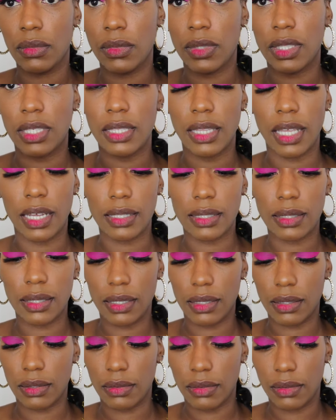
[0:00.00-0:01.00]
See, that's
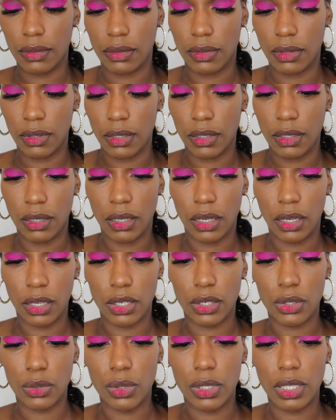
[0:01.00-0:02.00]
it. I
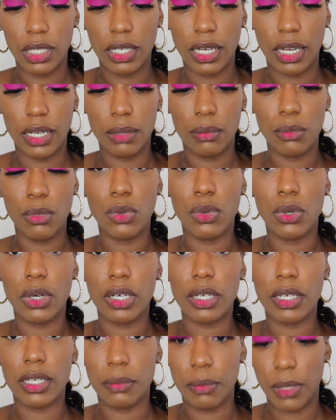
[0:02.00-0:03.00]
don't need any
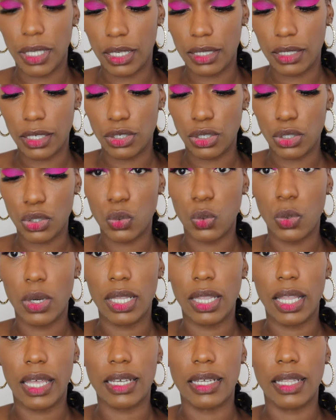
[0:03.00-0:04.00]
more because I just
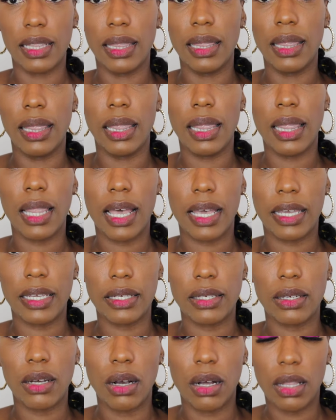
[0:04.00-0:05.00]
want like a light
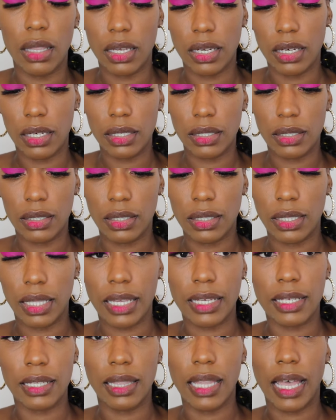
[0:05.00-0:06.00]
color,
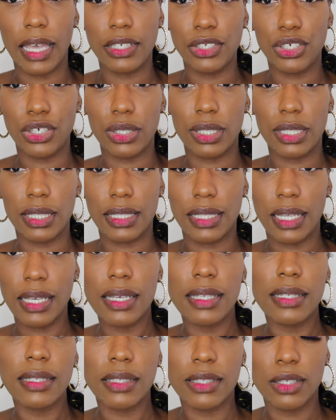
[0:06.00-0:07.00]
like a light just
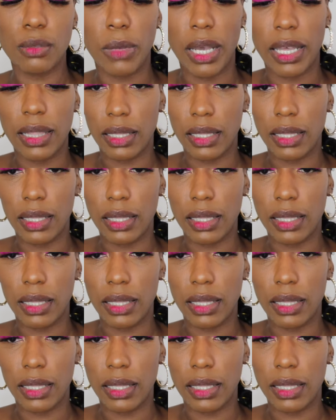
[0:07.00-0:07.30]
tint to my